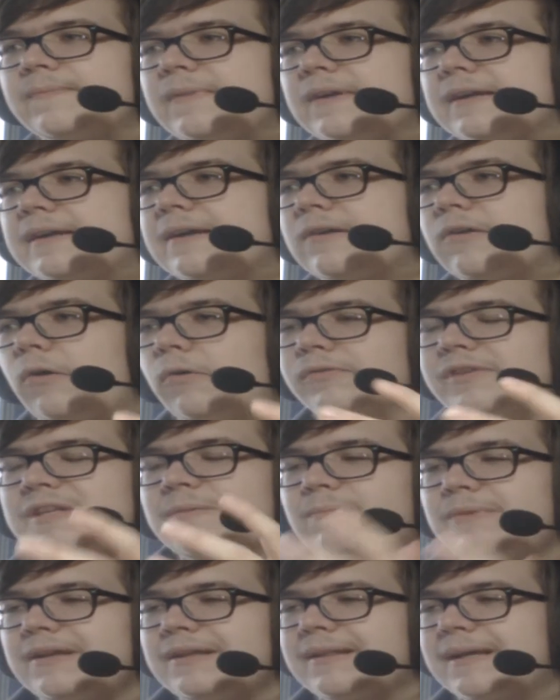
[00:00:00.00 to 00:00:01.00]
can only
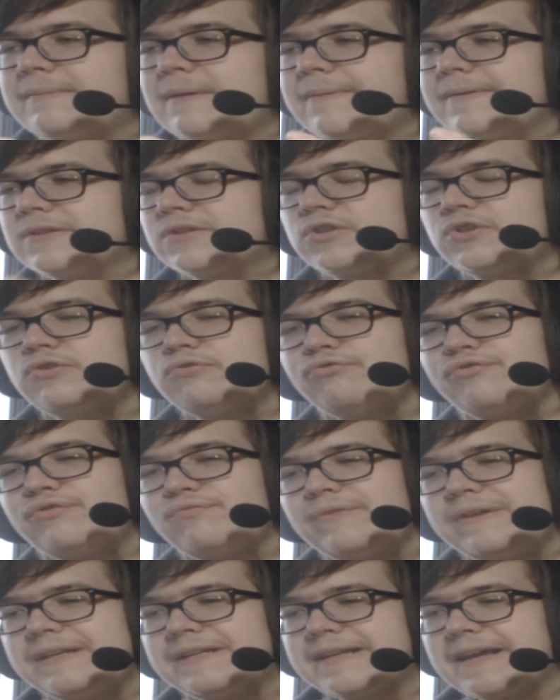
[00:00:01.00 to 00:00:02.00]
be like maybe 2
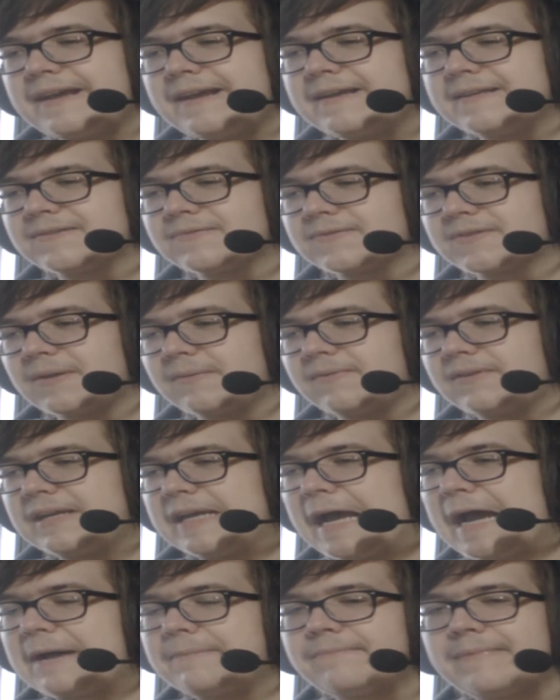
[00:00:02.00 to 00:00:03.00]
3 days or something
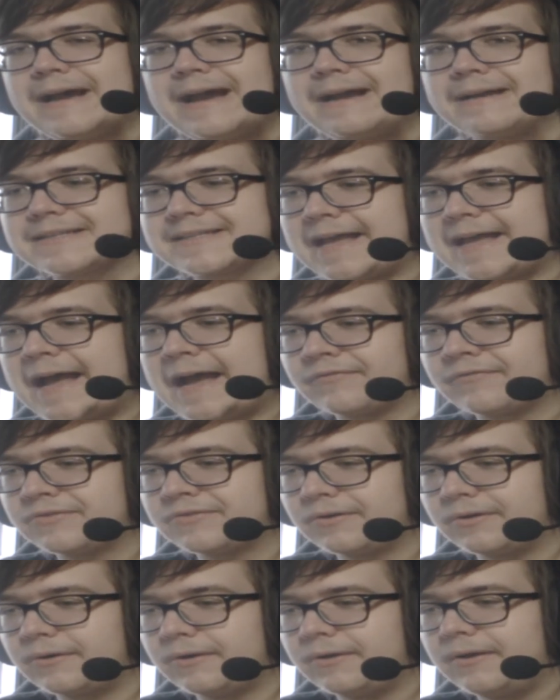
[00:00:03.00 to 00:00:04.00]
at max
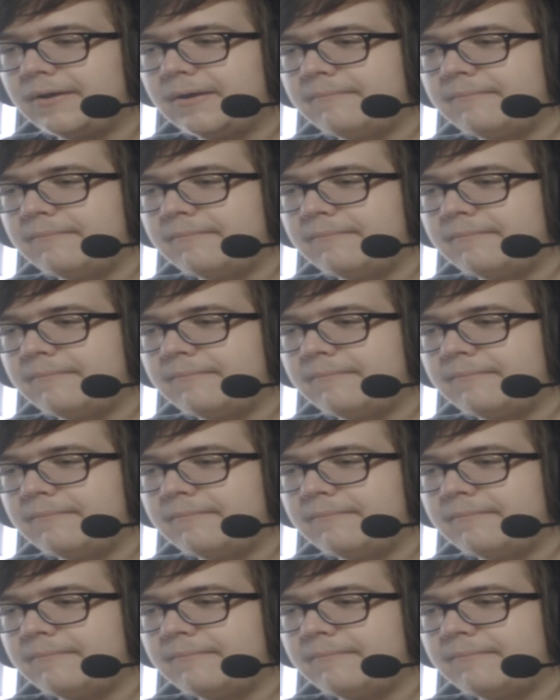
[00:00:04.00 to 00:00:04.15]
after